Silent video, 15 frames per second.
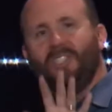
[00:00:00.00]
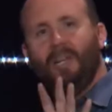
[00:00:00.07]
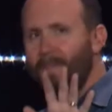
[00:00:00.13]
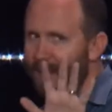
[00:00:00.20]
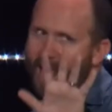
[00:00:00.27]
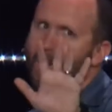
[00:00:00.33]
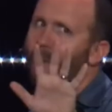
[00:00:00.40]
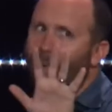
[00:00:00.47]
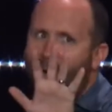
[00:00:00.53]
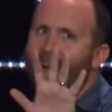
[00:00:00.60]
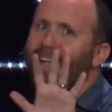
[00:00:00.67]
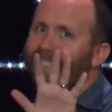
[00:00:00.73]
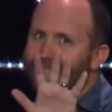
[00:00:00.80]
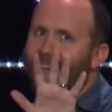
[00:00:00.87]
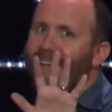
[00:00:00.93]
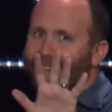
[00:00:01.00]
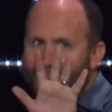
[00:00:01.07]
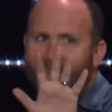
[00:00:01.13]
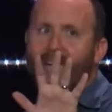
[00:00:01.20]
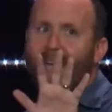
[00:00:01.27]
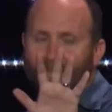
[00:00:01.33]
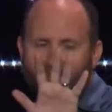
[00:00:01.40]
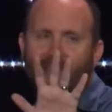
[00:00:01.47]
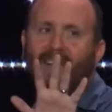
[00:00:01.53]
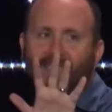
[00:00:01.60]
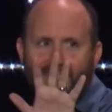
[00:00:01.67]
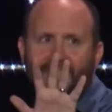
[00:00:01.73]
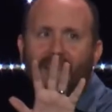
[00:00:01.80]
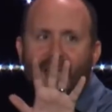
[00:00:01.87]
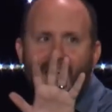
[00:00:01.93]
it, but I watched that game
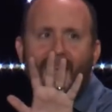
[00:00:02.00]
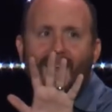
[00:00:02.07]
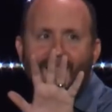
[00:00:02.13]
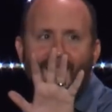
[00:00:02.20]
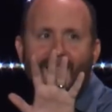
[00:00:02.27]
yesterday